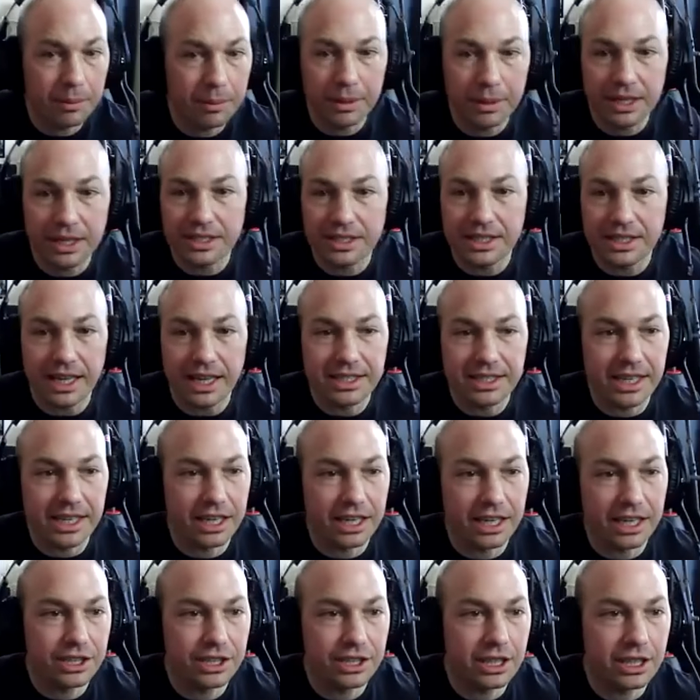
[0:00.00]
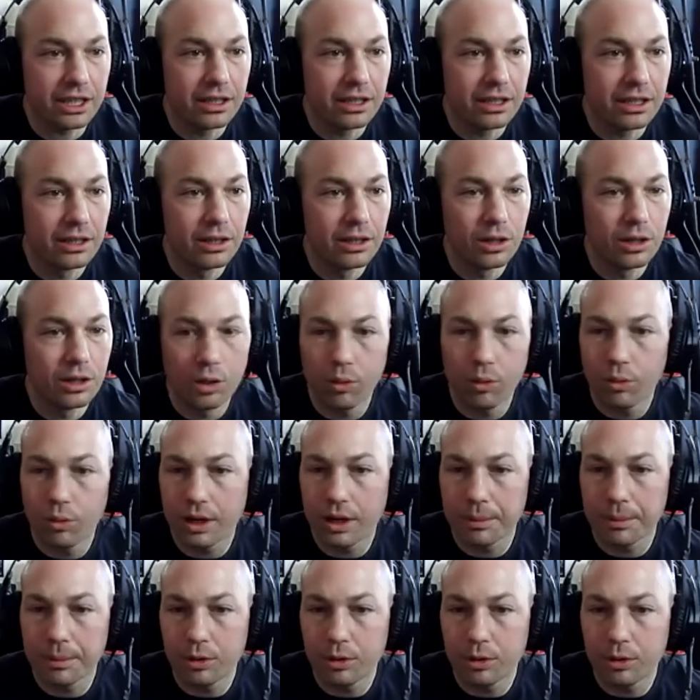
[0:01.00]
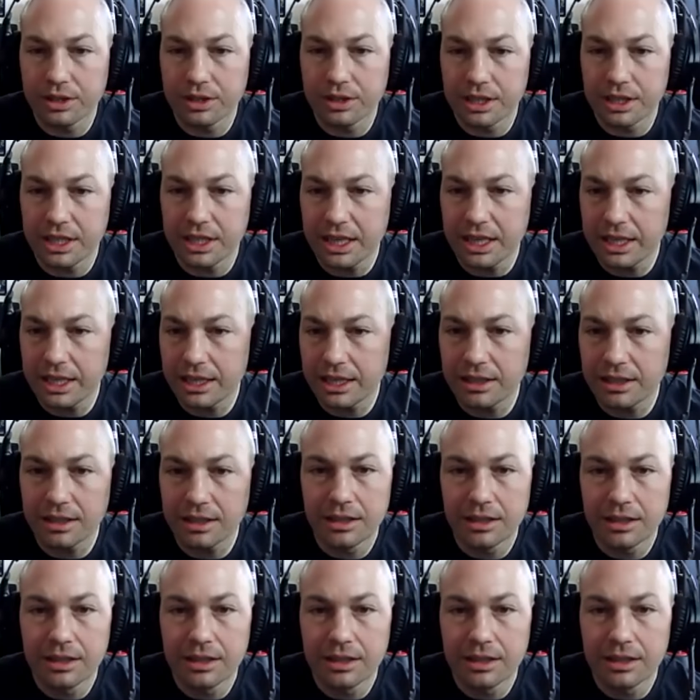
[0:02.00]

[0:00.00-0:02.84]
because that's actually what I'm going to need.